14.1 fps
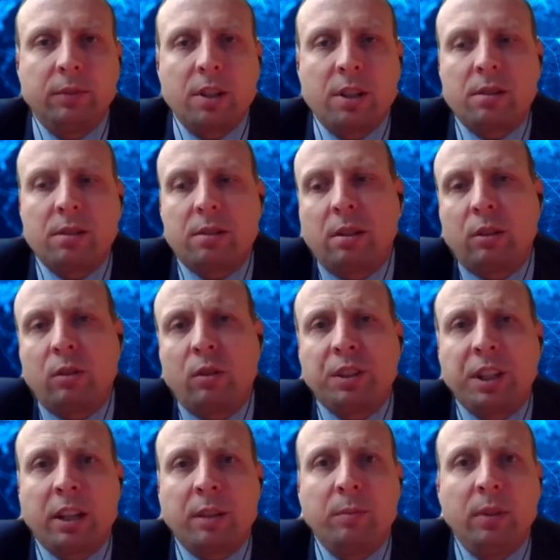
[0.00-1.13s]
Just
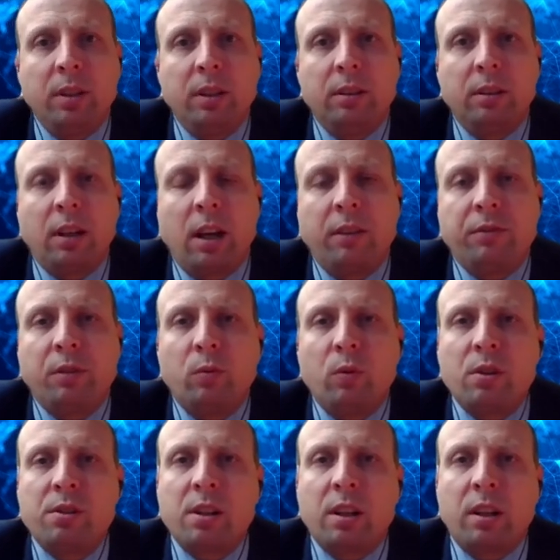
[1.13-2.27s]
contact me
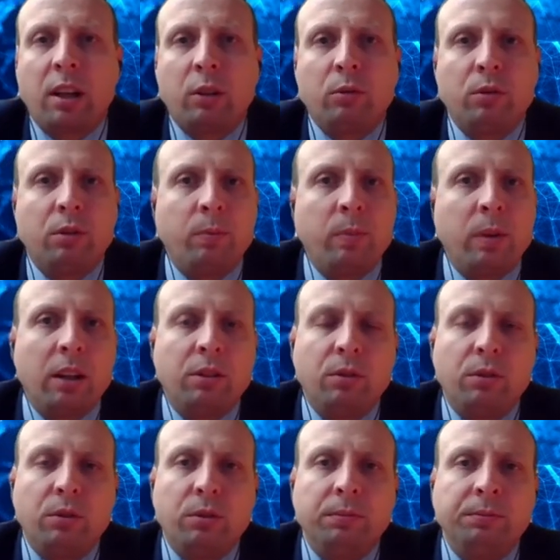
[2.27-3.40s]
afterwards and I could reply to
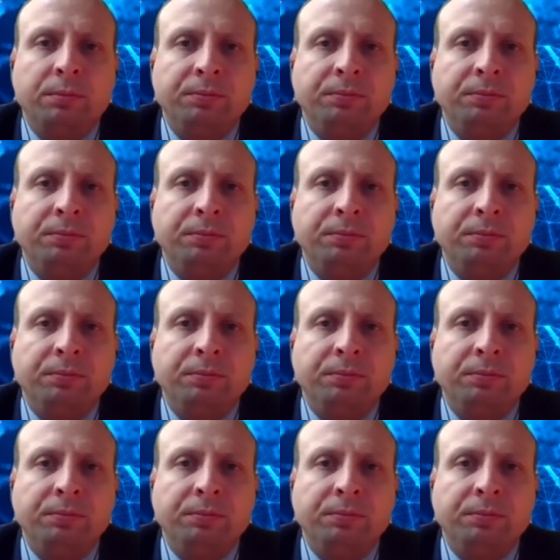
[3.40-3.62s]
you.